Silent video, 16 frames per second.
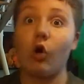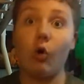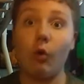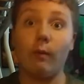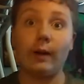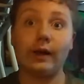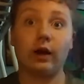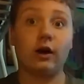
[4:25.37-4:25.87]
oh
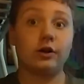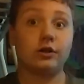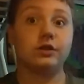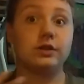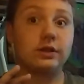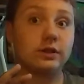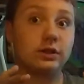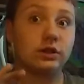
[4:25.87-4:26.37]
my gosh,
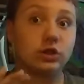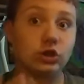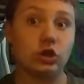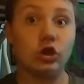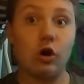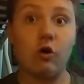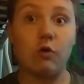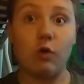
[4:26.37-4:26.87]
this is
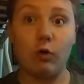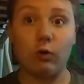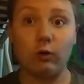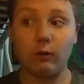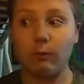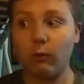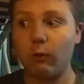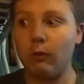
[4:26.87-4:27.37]
so
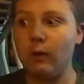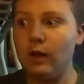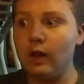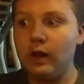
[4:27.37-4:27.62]
horrible.